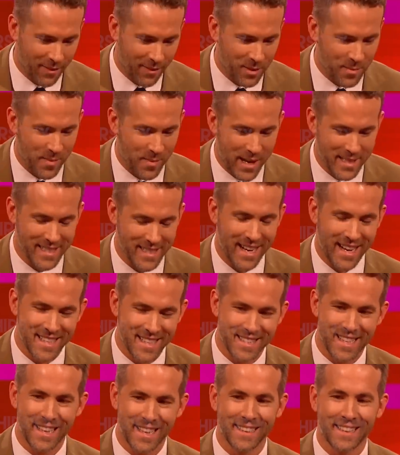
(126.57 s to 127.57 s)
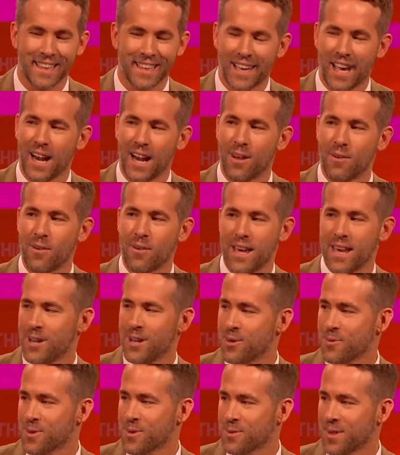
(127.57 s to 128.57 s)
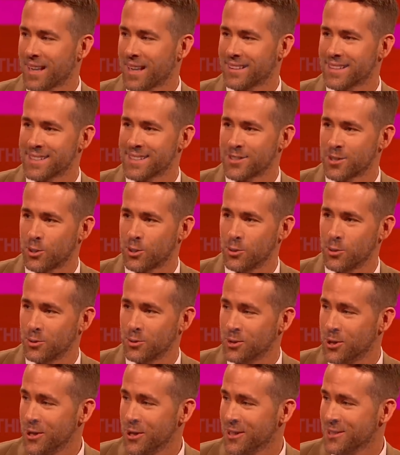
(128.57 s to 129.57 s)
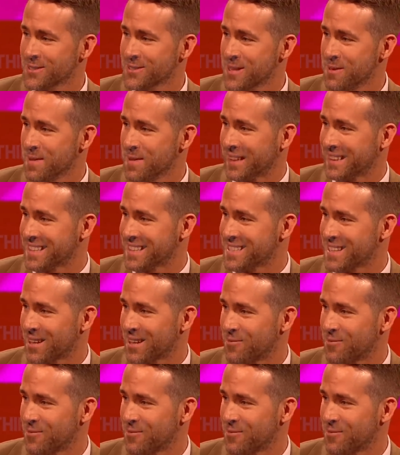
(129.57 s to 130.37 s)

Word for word: get off the bus, and I decided like kind of hit her with like this cool look or something like this,